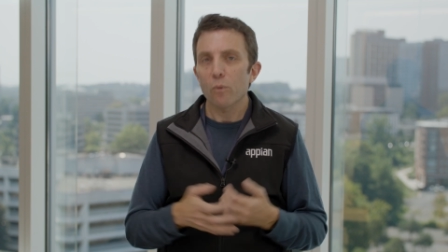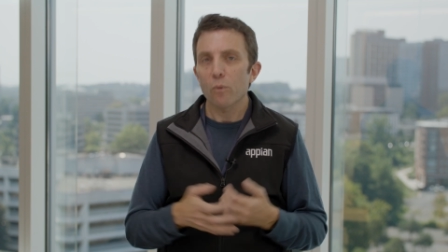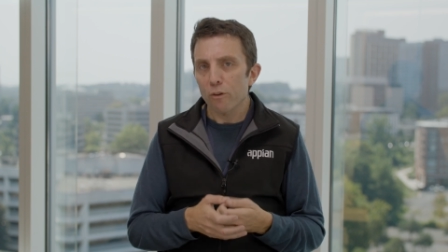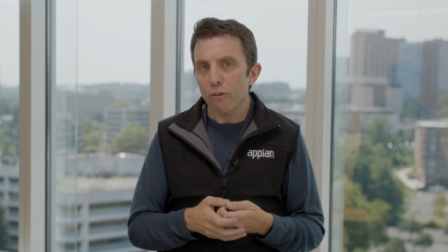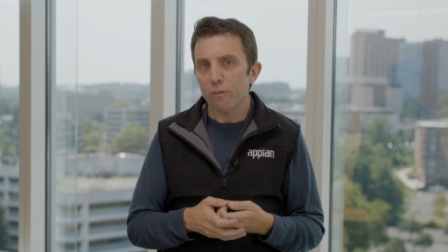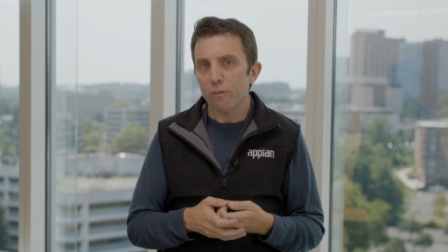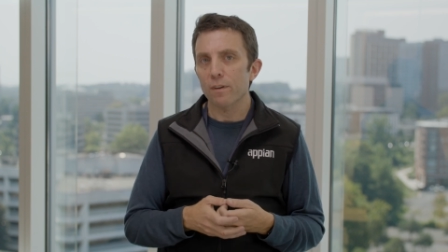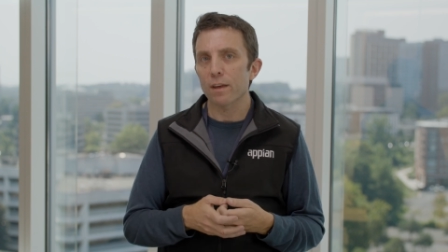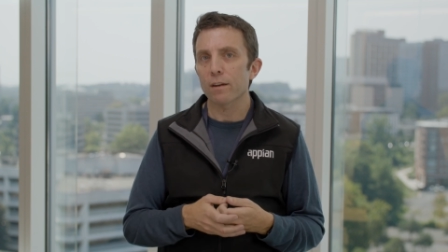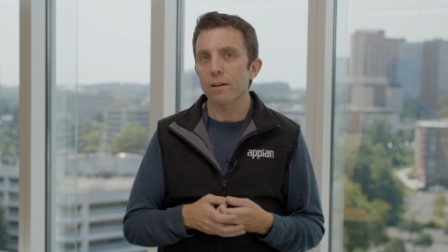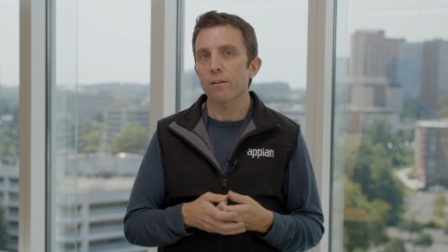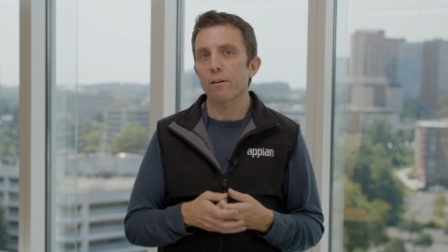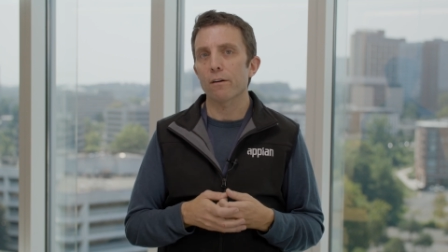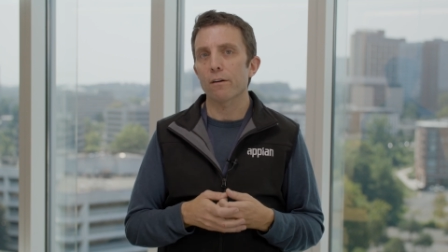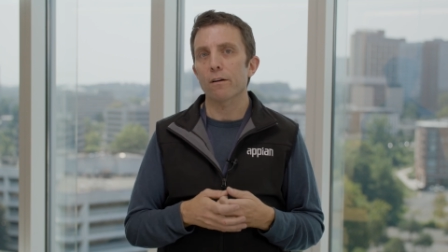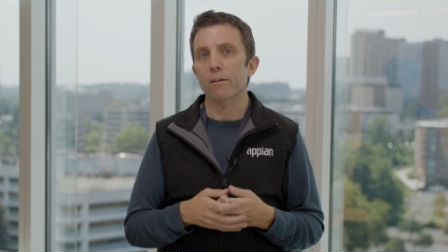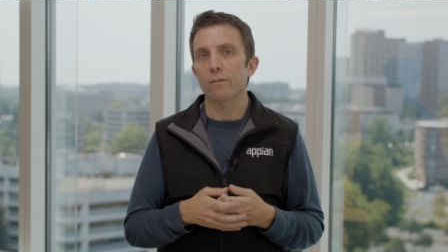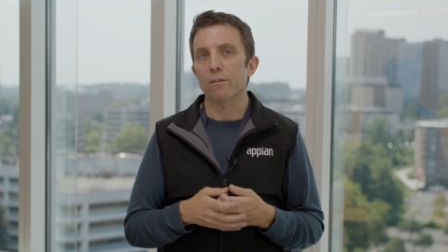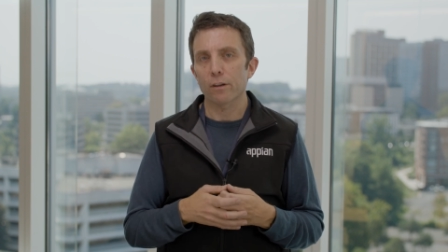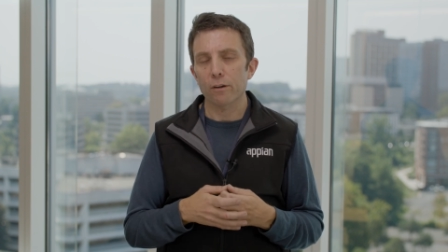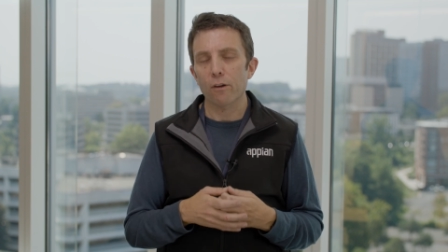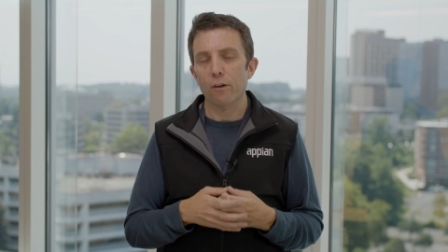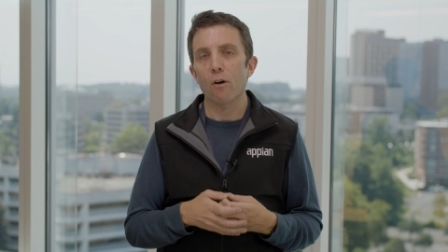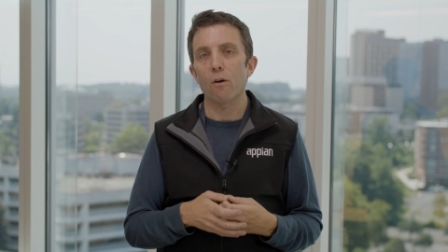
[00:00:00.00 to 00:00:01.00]
which
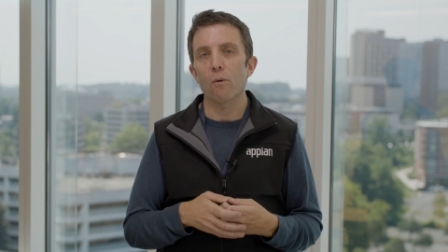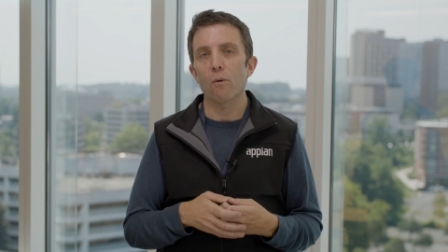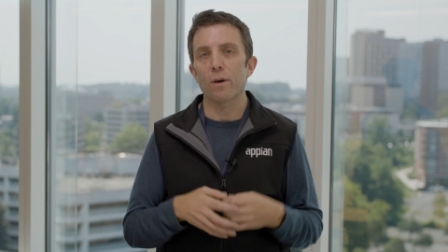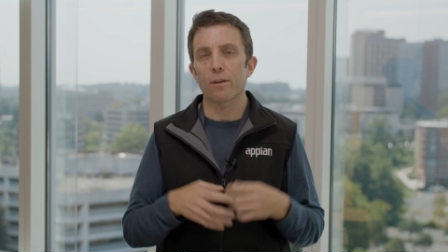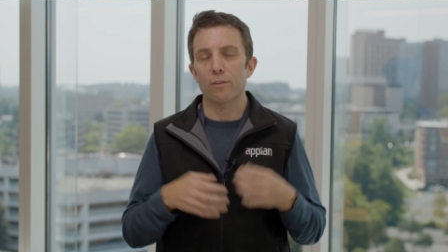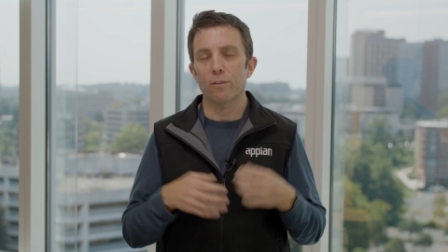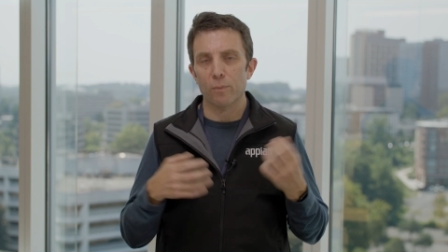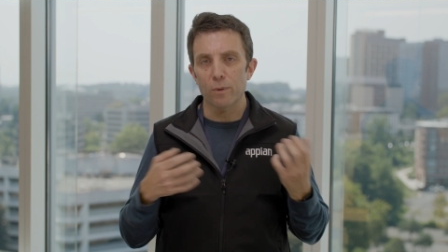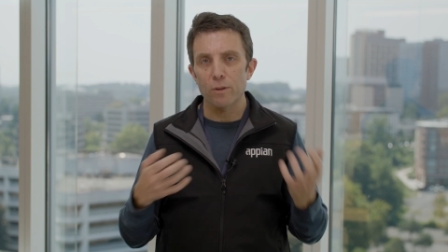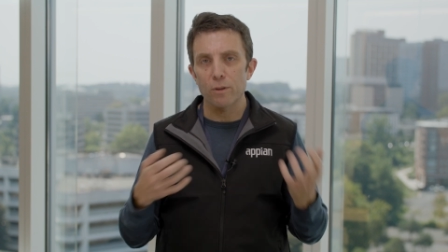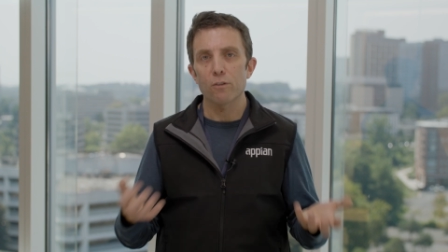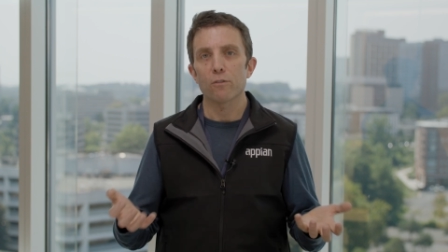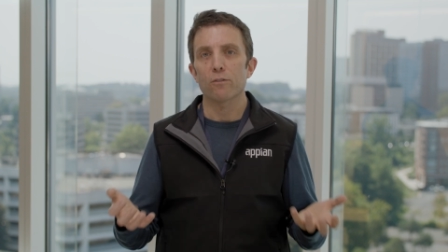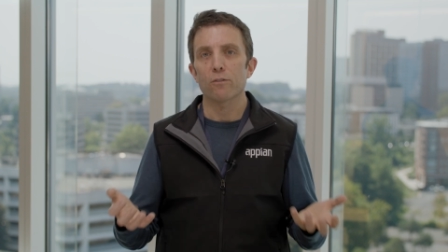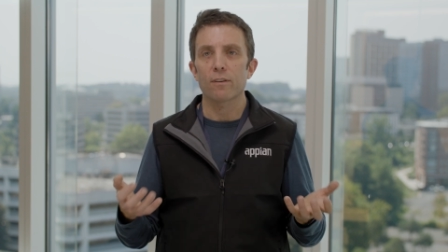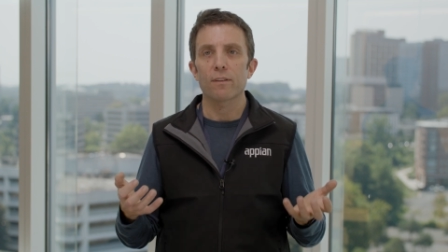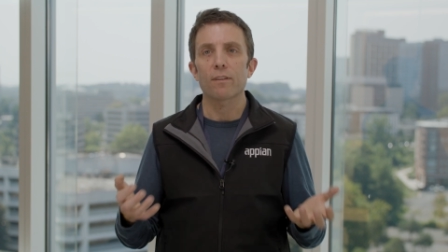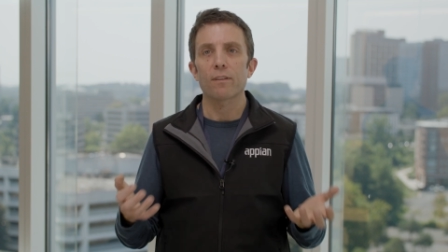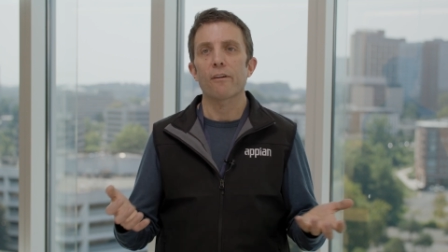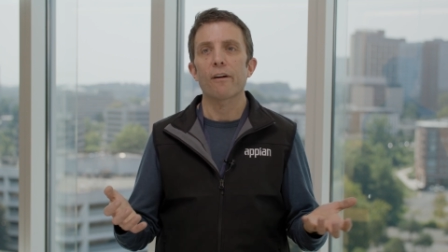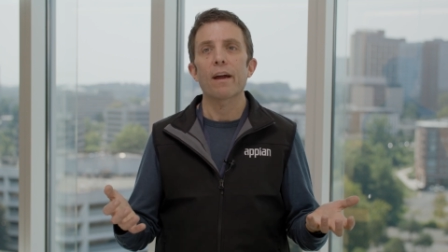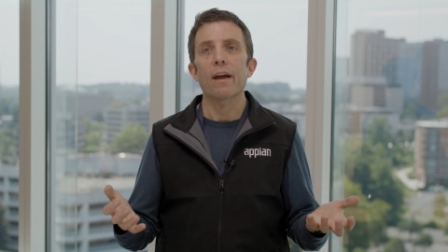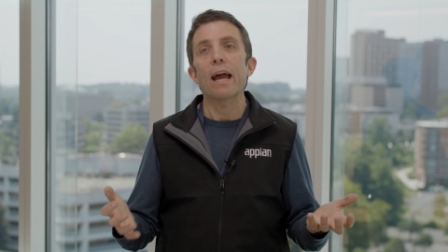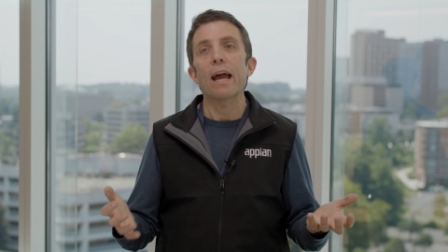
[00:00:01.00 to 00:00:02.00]
vendor to go with when using their